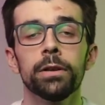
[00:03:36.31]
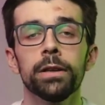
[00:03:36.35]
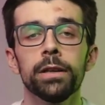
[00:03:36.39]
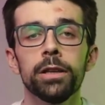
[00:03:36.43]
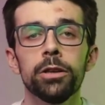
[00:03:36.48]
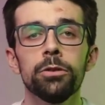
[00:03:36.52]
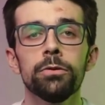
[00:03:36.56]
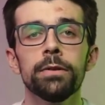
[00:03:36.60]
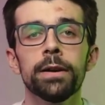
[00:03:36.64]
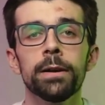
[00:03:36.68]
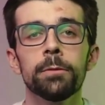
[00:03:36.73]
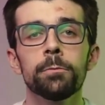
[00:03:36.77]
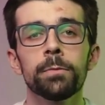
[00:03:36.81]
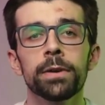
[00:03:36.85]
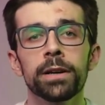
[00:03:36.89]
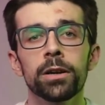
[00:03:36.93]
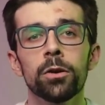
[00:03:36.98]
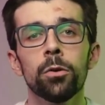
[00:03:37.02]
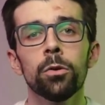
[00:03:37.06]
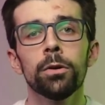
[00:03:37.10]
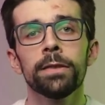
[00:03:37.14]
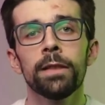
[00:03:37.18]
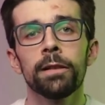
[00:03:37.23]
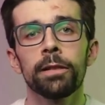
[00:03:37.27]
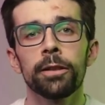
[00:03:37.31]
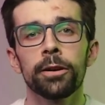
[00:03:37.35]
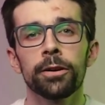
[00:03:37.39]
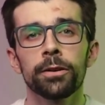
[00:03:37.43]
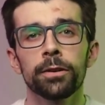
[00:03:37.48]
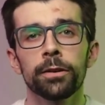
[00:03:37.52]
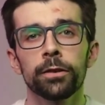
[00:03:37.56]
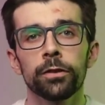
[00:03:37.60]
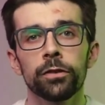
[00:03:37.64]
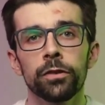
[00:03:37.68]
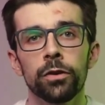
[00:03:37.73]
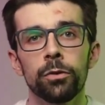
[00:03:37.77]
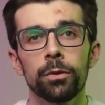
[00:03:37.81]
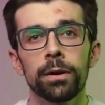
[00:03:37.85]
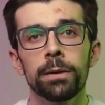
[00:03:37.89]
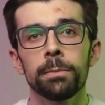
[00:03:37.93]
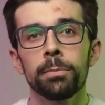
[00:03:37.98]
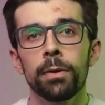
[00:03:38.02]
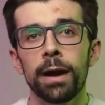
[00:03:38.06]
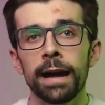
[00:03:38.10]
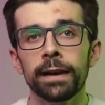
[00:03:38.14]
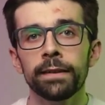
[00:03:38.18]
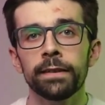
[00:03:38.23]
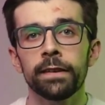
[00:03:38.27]
you can record the learners doing
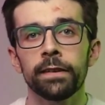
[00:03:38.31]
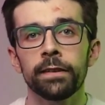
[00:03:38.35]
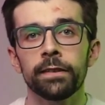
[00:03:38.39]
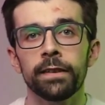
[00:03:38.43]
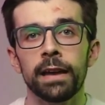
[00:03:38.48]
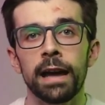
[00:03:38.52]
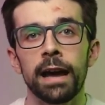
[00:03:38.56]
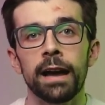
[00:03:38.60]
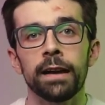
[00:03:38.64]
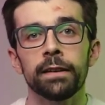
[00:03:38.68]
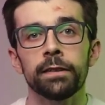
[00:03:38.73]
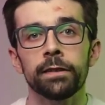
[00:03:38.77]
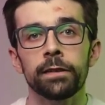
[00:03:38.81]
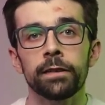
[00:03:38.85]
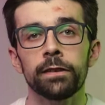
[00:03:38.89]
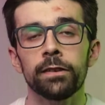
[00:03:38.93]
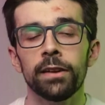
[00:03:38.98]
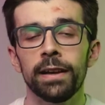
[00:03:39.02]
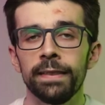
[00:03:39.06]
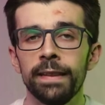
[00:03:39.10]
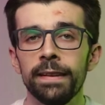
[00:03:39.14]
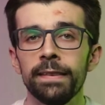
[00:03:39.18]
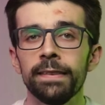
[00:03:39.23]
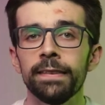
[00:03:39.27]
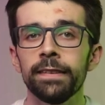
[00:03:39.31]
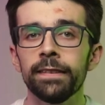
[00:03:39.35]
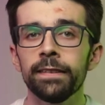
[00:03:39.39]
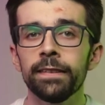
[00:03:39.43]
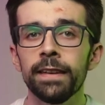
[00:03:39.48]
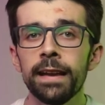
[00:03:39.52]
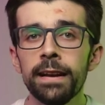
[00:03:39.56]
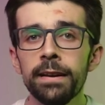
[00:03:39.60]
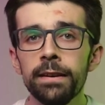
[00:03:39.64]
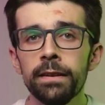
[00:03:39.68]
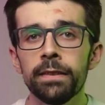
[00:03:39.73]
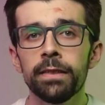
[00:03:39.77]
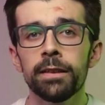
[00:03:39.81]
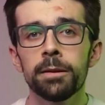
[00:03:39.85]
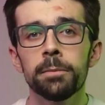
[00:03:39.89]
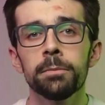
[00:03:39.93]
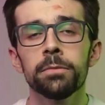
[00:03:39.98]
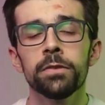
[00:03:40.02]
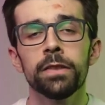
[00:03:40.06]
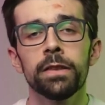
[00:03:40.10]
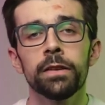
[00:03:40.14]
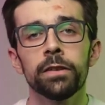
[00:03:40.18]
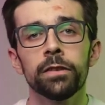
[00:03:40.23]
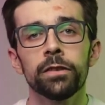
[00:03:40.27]
practice tasks and then send them
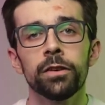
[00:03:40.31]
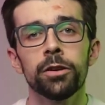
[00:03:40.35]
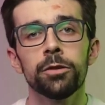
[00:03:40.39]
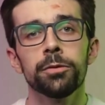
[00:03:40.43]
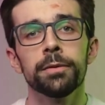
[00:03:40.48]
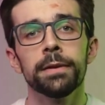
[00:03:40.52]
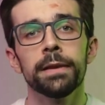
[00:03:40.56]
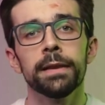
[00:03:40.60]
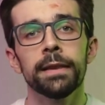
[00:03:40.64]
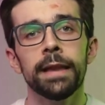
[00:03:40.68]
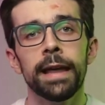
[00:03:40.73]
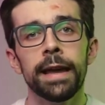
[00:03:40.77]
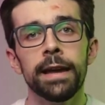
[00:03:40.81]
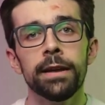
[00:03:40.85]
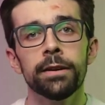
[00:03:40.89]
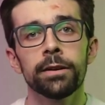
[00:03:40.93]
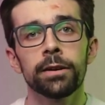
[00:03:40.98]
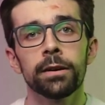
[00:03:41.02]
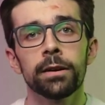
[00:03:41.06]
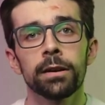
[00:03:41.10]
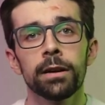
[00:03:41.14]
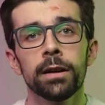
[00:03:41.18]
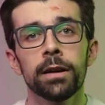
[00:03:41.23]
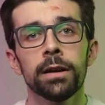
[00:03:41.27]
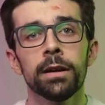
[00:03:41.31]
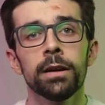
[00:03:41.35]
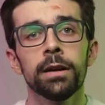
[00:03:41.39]
to the student later